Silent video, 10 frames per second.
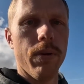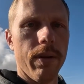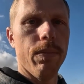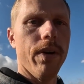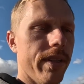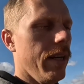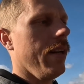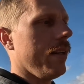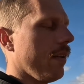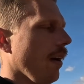putting protein
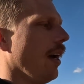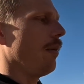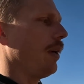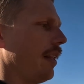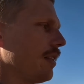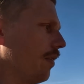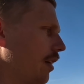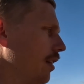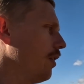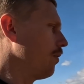into grain. But there's
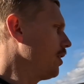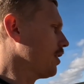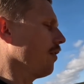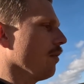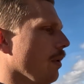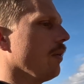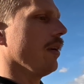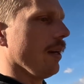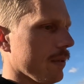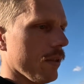very little risk of it
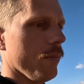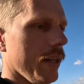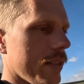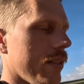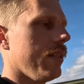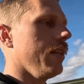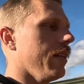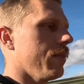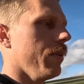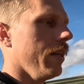bulking up too much this year,
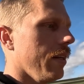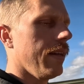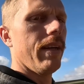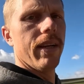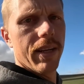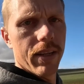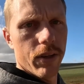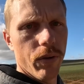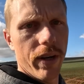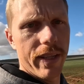because we're
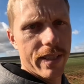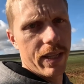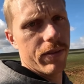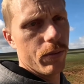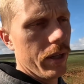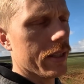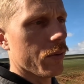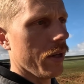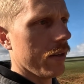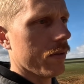already 7 weeks
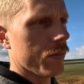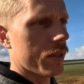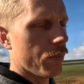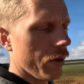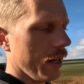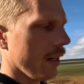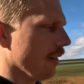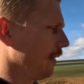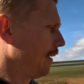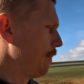away from
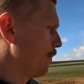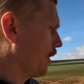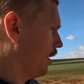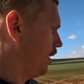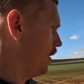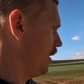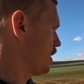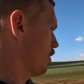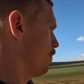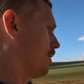spring and
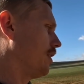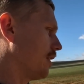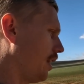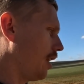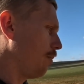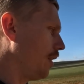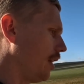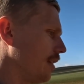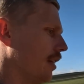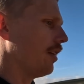these crops are just itty
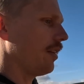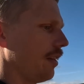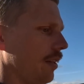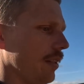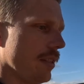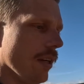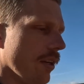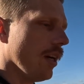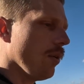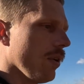bitty. So it's so
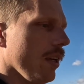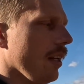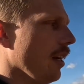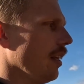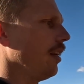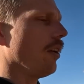cold here now, they're